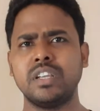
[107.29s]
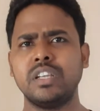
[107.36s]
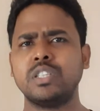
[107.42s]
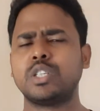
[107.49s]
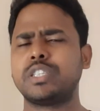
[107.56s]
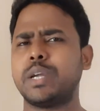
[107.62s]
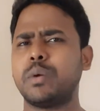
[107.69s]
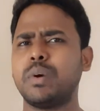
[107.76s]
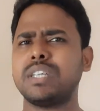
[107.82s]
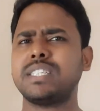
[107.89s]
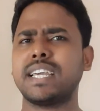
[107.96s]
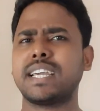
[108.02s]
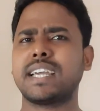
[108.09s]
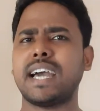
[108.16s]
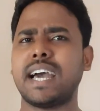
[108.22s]
So there was
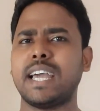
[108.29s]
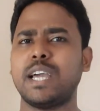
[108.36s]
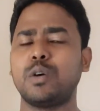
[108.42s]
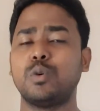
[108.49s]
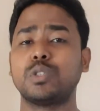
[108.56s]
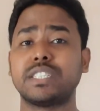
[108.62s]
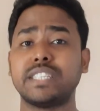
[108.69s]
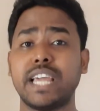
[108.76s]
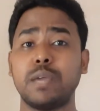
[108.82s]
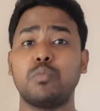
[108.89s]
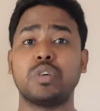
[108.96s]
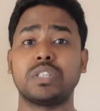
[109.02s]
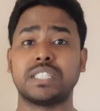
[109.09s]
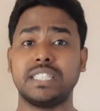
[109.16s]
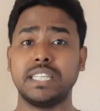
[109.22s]
a guy whose name
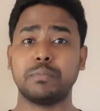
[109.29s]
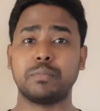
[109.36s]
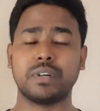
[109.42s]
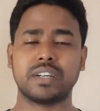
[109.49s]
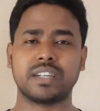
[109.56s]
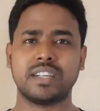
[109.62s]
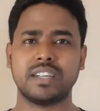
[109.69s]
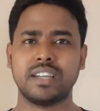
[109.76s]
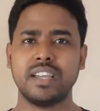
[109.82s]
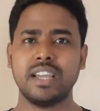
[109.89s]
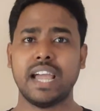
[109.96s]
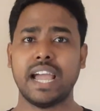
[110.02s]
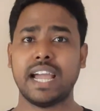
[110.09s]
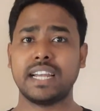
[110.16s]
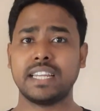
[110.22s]
was Deepak,
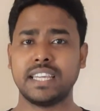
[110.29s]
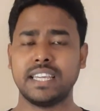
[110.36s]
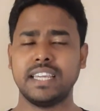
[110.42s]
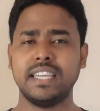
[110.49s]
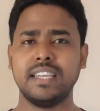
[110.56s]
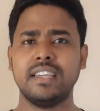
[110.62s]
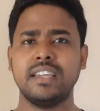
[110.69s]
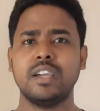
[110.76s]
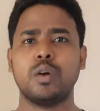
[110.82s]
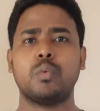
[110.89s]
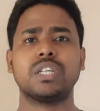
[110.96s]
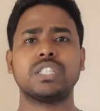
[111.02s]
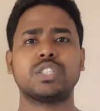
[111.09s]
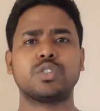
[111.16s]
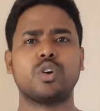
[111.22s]
and he
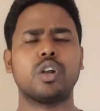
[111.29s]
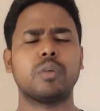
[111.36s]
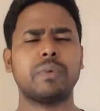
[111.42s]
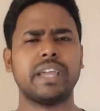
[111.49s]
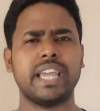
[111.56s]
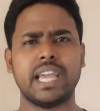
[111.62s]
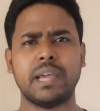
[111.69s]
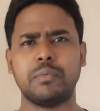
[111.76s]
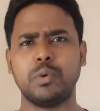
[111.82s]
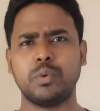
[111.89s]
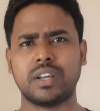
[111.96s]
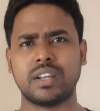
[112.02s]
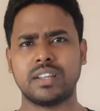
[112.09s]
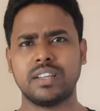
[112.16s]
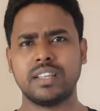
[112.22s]
was told by
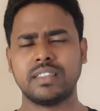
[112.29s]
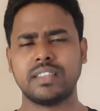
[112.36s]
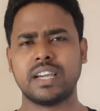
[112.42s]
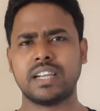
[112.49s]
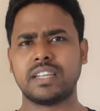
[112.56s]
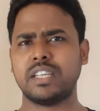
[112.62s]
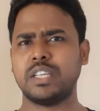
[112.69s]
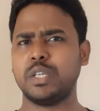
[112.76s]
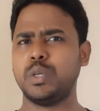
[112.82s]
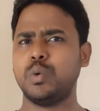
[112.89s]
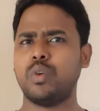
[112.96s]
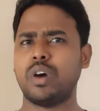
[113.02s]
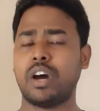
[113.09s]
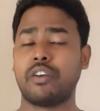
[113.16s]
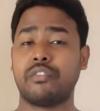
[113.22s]
everyone that
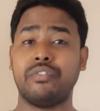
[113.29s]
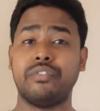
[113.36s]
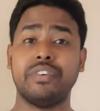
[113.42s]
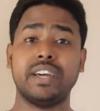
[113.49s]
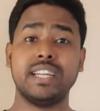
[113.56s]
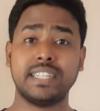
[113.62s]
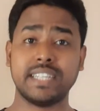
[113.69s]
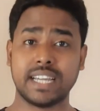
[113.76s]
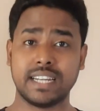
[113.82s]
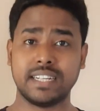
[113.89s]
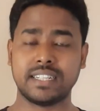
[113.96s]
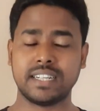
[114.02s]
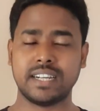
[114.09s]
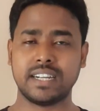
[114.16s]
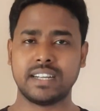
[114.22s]
you are very
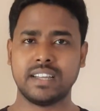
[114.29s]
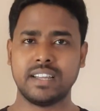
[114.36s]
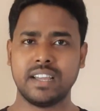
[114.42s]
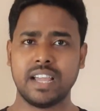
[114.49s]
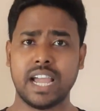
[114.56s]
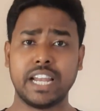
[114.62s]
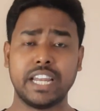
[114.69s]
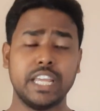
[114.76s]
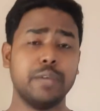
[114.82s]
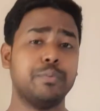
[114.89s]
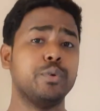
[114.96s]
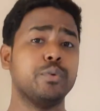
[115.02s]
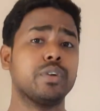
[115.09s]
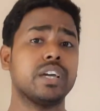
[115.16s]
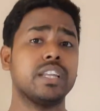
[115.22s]
talented, and if
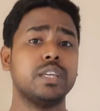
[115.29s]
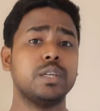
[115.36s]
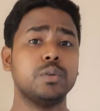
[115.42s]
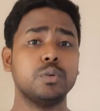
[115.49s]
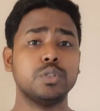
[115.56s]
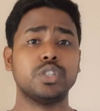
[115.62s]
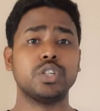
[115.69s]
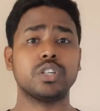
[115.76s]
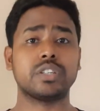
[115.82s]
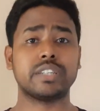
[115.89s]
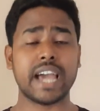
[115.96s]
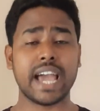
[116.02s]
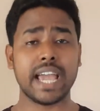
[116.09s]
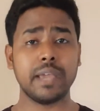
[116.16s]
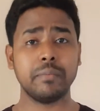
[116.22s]
you can use your
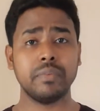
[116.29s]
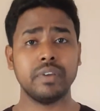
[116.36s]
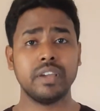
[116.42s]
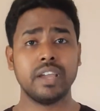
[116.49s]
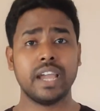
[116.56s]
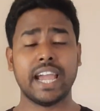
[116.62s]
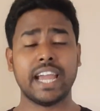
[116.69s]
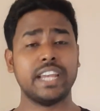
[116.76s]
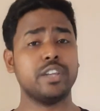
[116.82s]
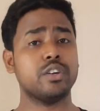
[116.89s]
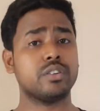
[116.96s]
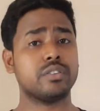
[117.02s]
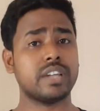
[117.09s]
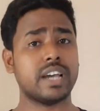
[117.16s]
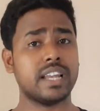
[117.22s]
time and
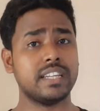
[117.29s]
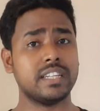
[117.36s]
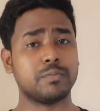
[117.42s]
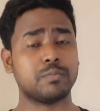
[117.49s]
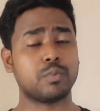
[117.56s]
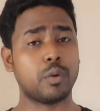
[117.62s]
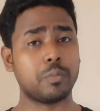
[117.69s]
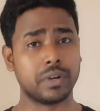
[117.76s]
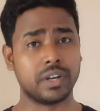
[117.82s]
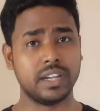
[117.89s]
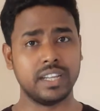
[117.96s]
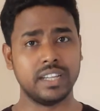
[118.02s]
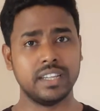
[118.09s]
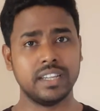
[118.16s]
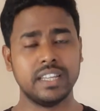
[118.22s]
your talent
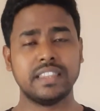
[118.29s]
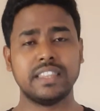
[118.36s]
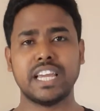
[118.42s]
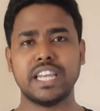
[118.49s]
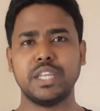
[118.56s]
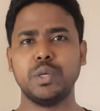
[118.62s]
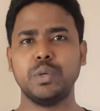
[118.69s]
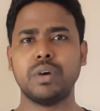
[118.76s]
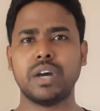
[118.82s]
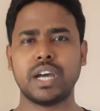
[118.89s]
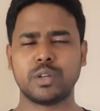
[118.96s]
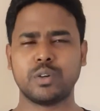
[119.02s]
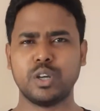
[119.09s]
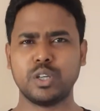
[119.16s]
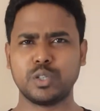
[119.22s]
properly, then you are
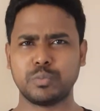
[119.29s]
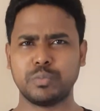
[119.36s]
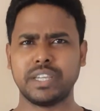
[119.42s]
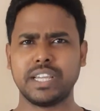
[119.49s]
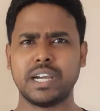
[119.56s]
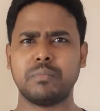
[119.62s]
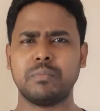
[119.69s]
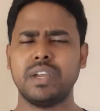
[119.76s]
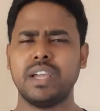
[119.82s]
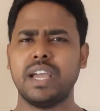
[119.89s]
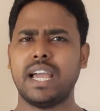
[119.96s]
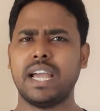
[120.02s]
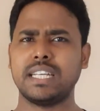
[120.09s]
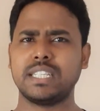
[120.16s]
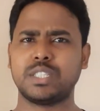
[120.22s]
going to become
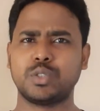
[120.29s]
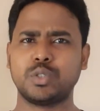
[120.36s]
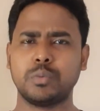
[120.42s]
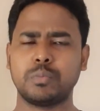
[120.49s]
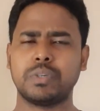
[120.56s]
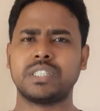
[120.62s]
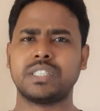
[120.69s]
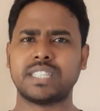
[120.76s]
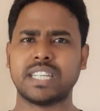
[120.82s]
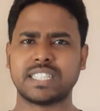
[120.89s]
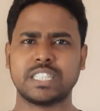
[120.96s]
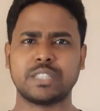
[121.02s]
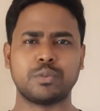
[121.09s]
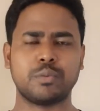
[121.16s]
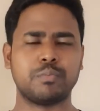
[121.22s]
a super
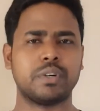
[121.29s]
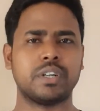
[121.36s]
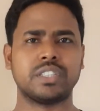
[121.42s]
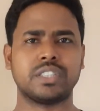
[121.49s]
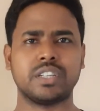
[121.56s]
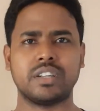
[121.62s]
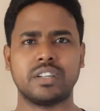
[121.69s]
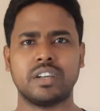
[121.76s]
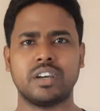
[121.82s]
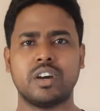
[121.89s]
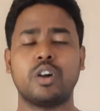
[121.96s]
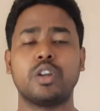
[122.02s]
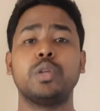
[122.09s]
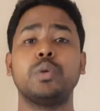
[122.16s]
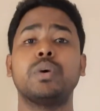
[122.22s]
successful person,
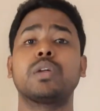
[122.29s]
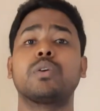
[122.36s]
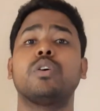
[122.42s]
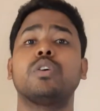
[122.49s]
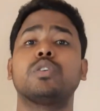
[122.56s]
or you are going